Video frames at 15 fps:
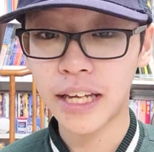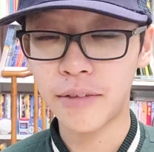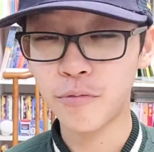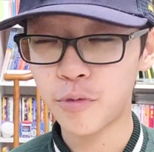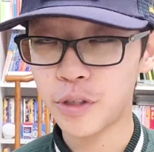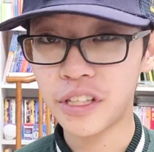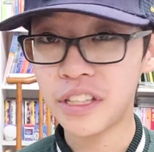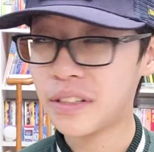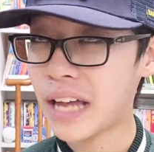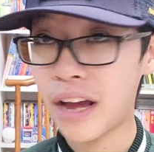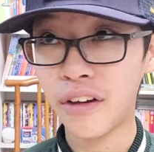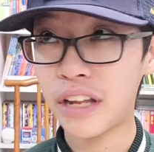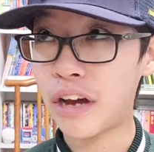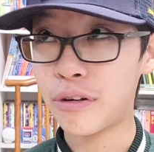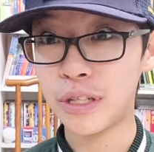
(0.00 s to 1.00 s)
that
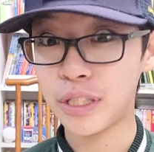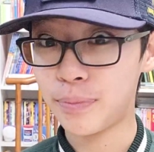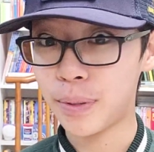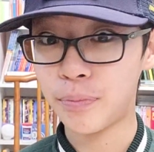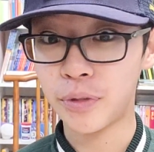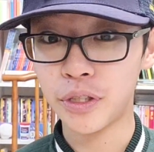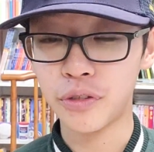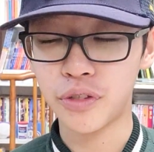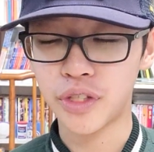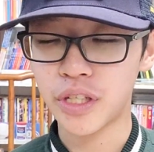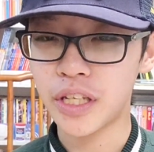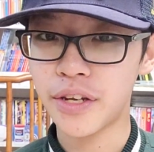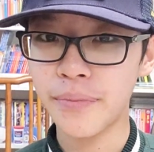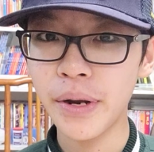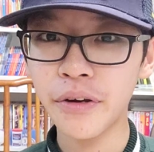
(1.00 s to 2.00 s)
nowadays people use.
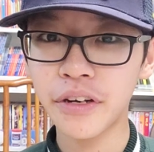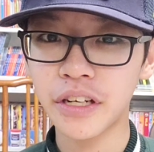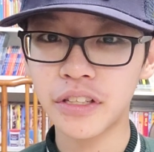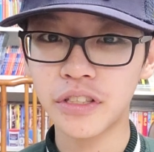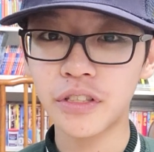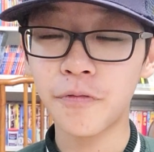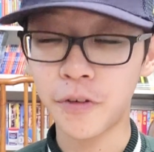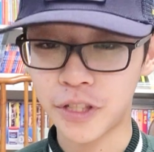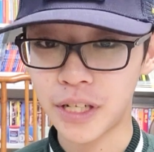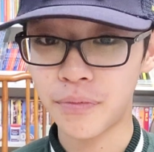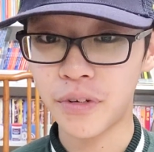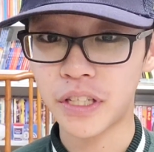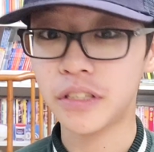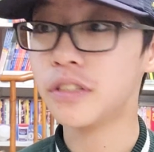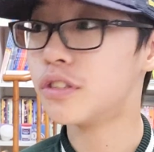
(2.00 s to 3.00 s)
The Americans, for some
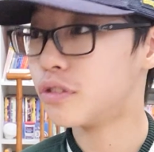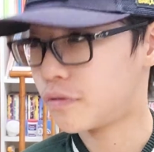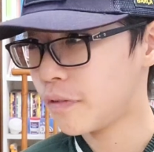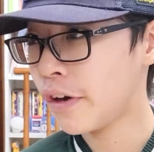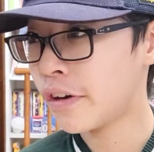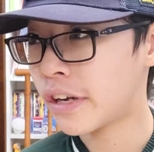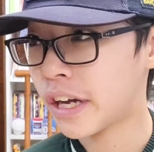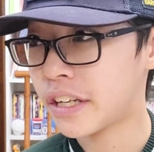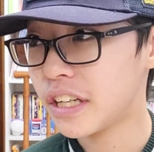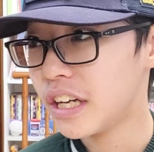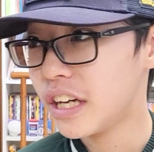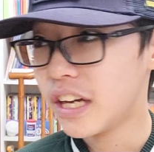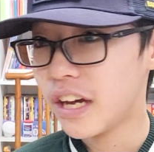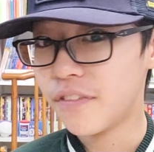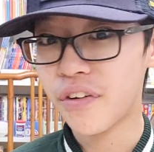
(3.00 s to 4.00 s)
reason, use Fahrenheit,
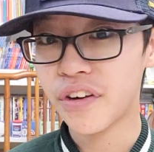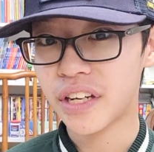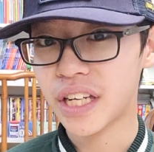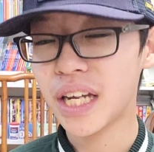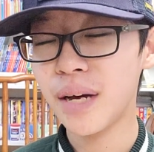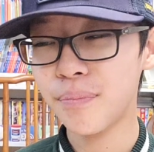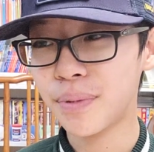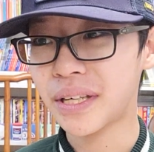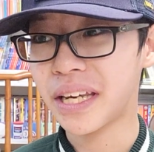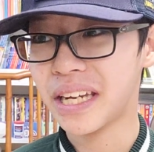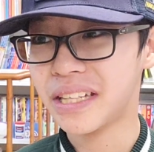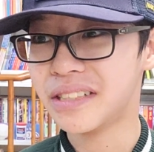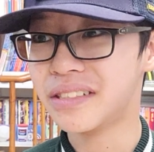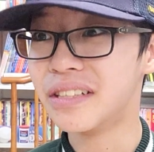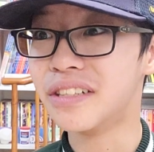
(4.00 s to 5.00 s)
a very
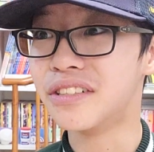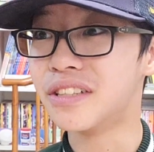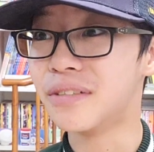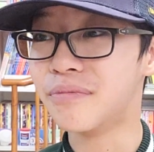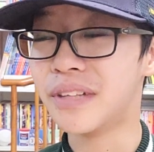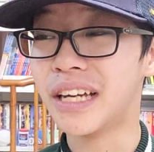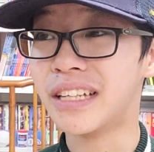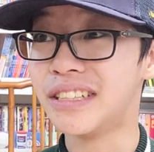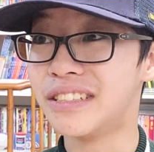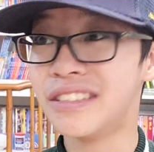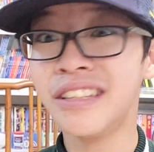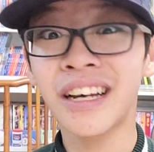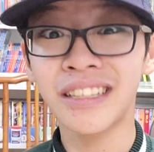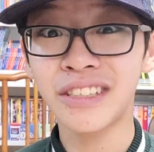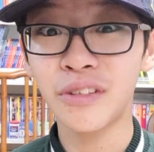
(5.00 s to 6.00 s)
complicated system that is
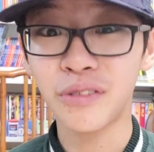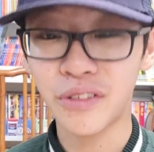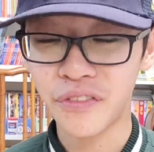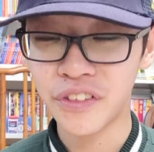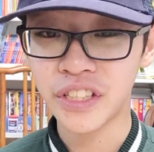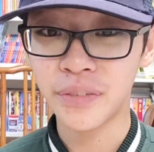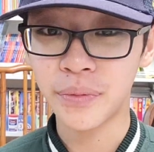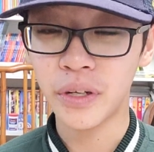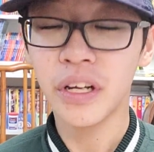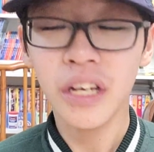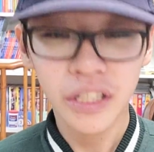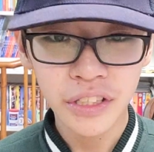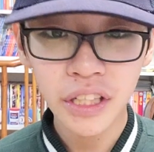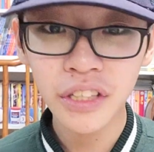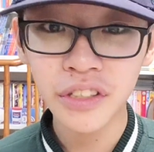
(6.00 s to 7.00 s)
not so divisible.
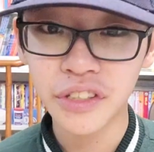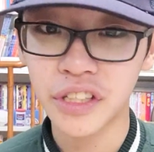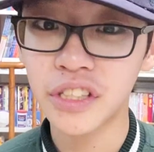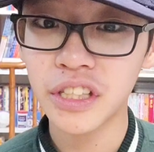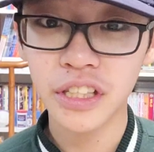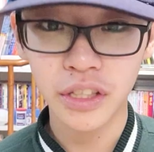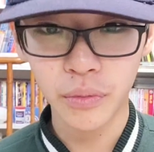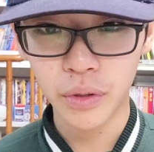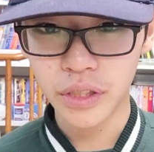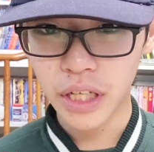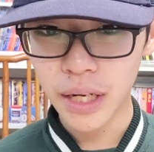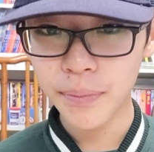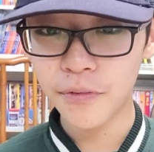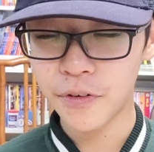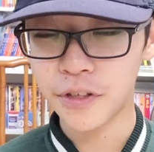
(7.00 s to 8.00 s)
Celsius, the ones
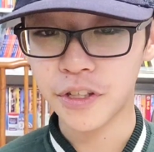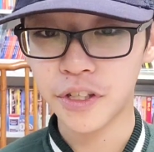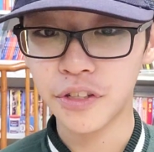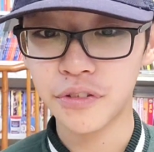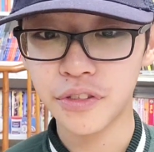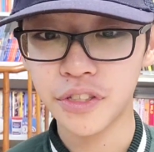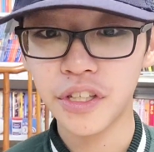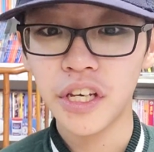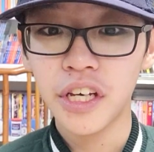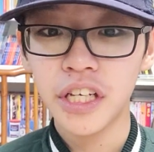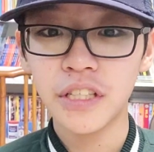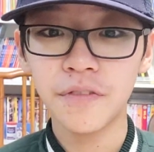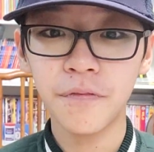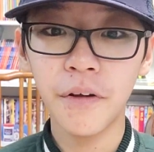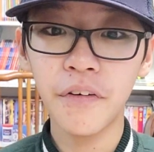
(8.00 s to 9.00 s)
I prefer to use,
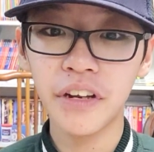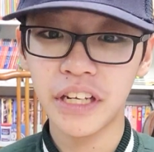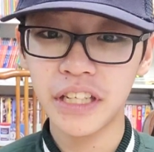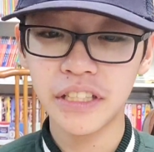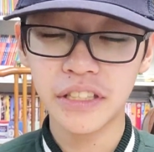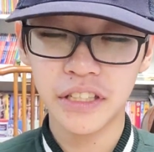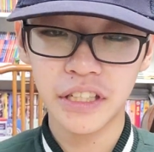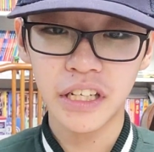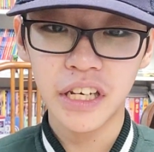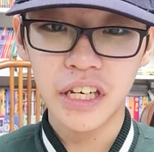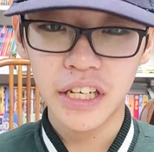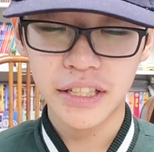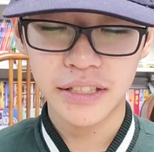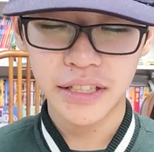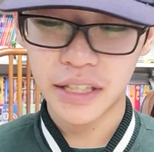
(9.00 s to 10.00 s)
is very easy,
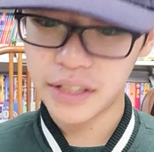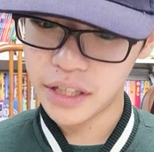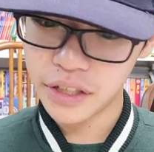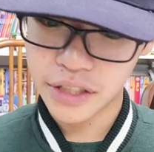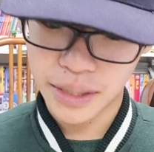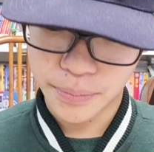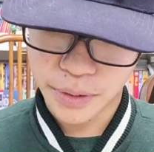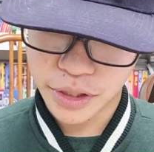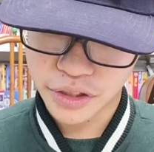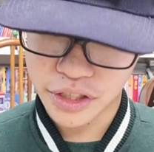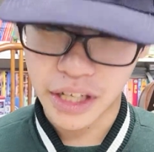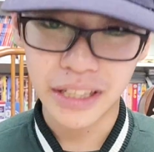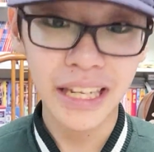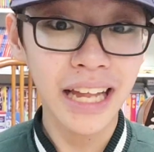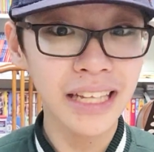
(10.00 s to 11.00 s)
is another temperature
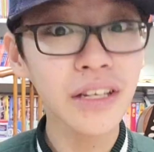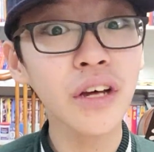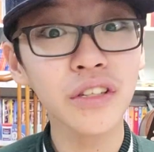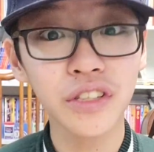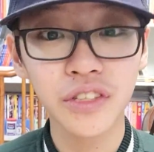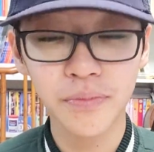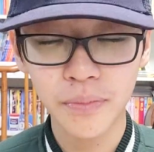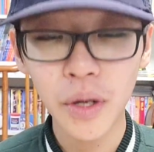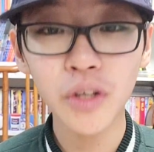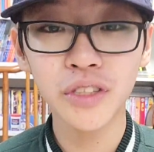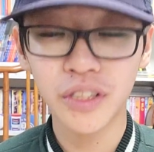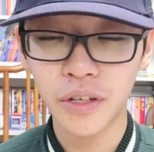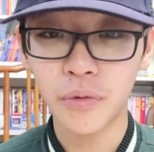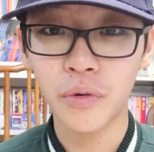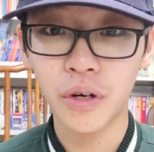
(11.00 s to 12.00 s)
scale that
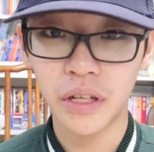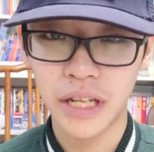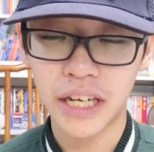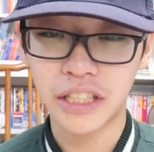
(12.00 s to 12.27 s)
most of the world